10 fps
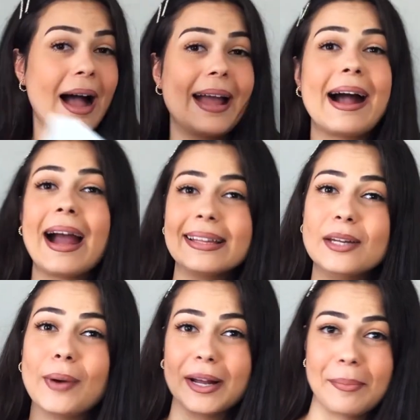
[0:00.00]
I highly
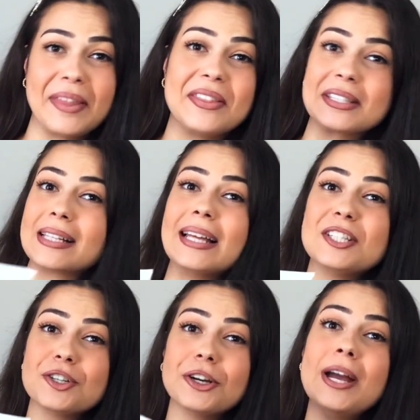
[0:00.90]
recommend this
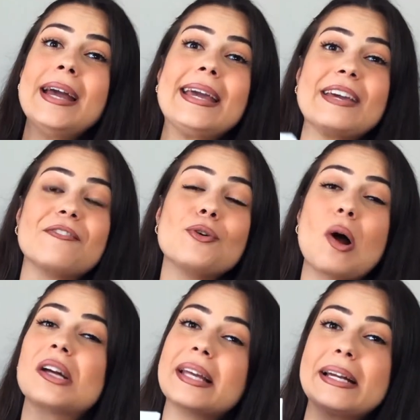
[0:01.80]
cleanser if you are
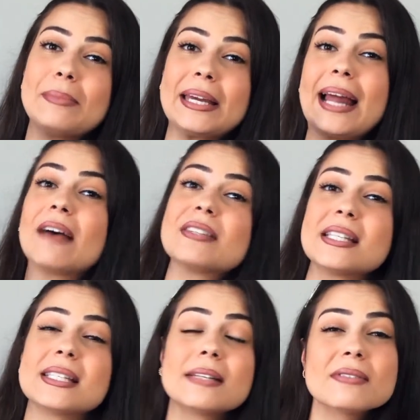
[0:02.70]
like me and have
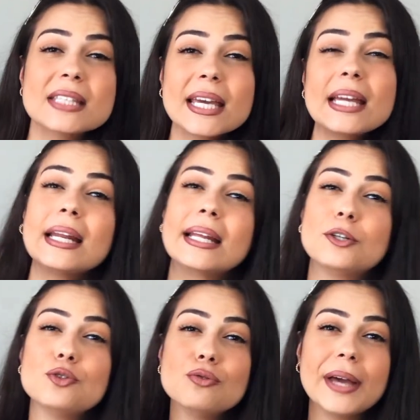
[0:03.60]
sensitive skin and
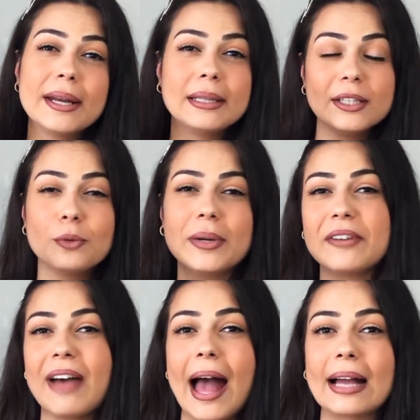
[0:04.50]
do get a little bit of
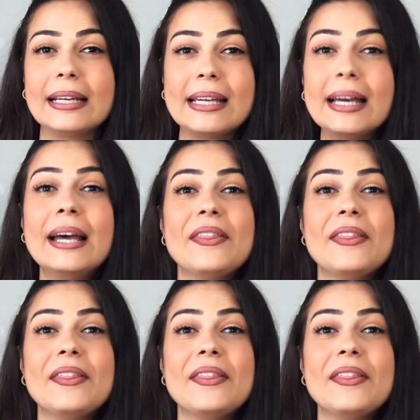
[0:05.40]
acne.